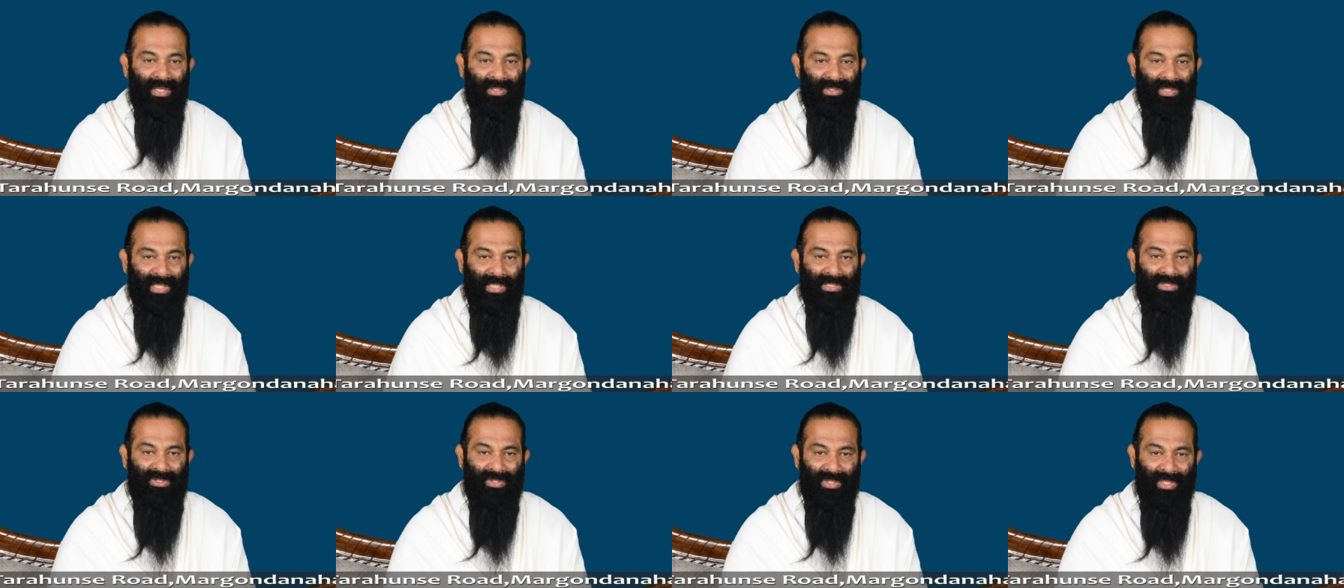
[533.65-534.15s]

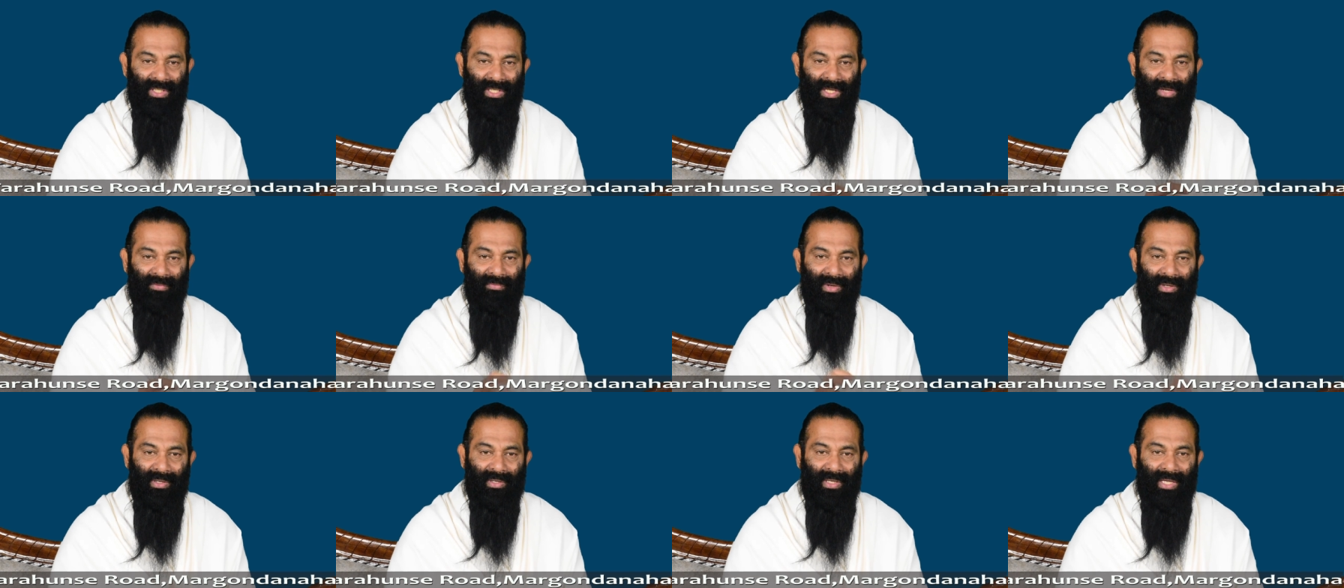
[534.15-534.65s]

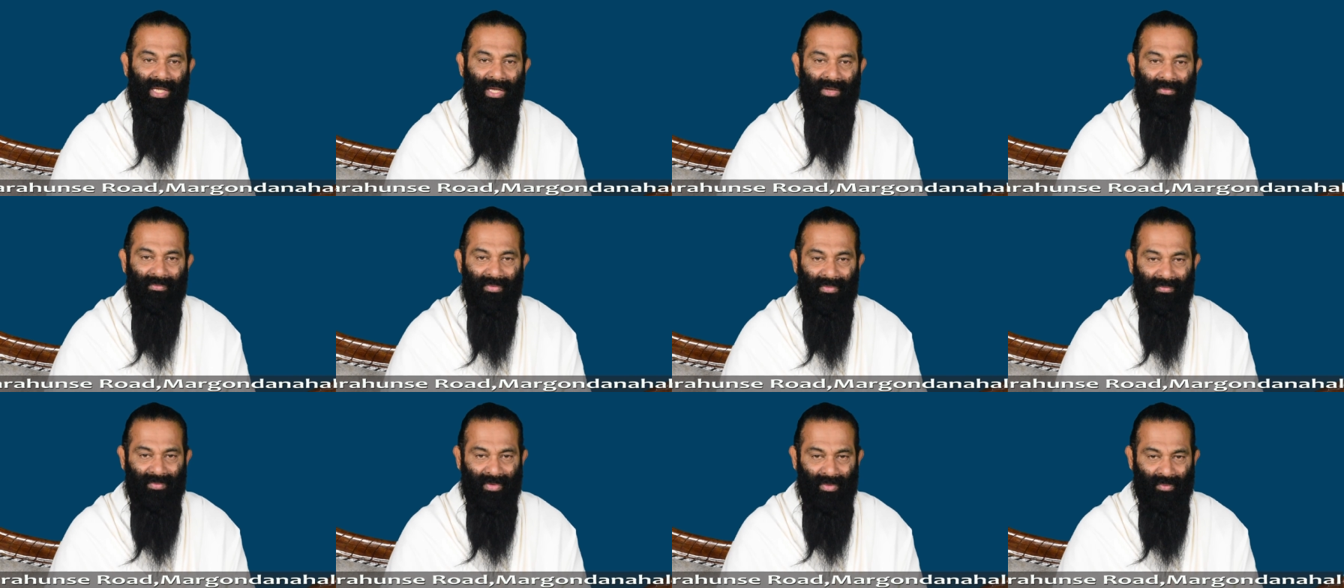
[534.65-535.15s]
Tetsugen gave
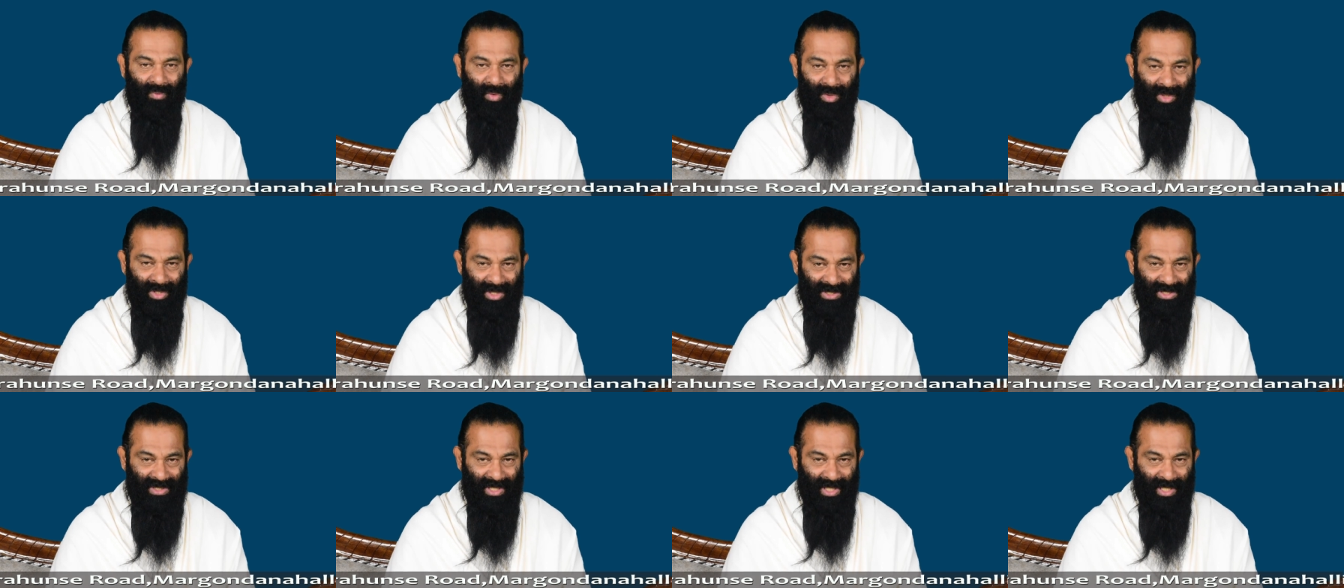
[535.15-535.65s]
away what
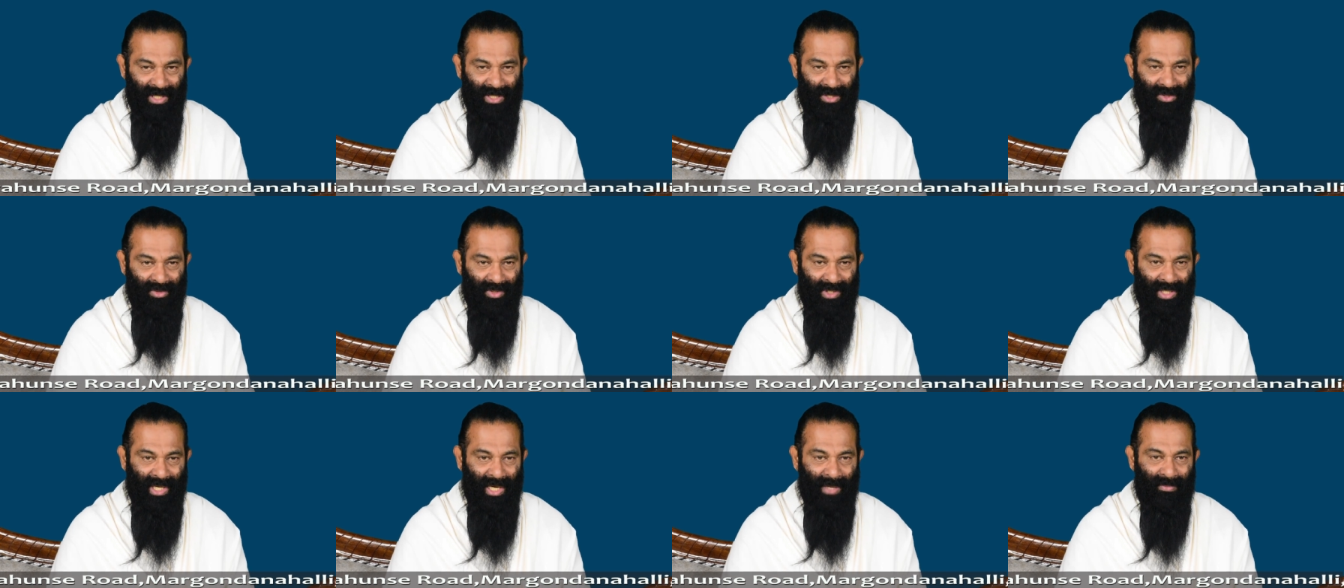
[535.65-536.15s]
he has collected
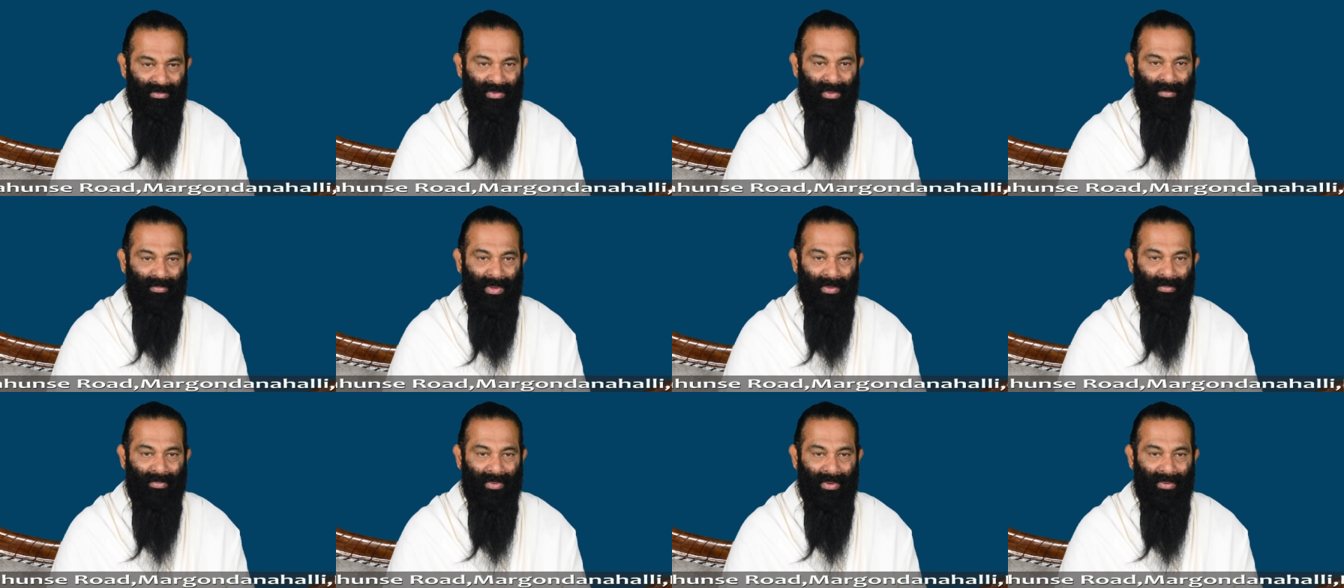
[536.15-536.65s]
to help the
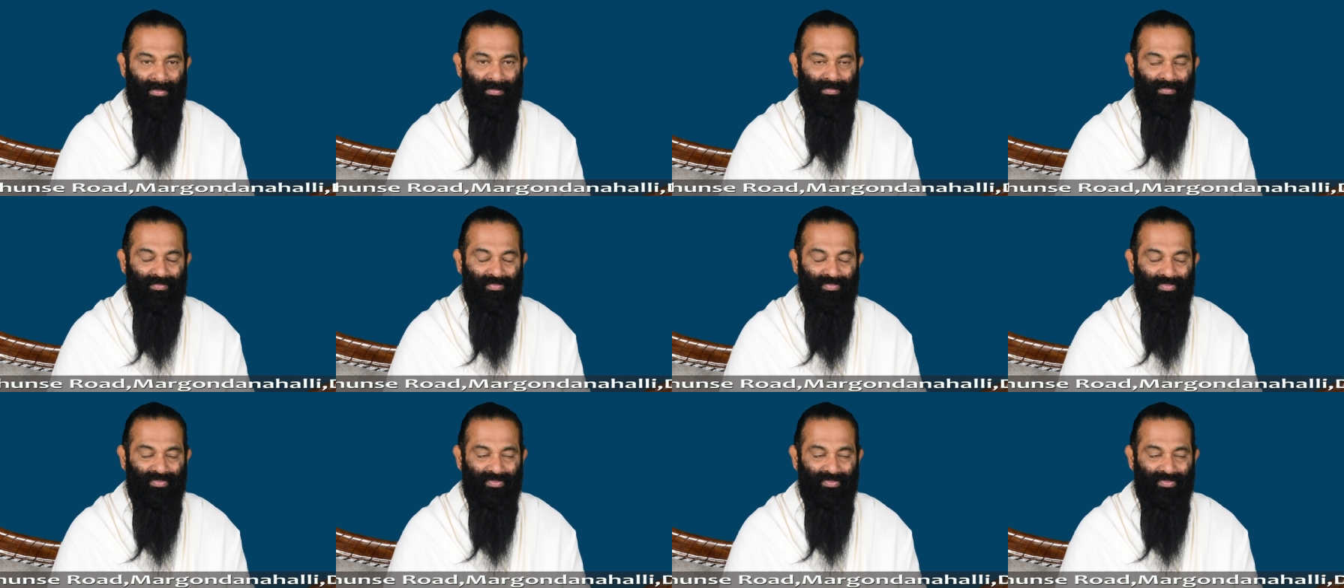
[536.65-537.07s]
people.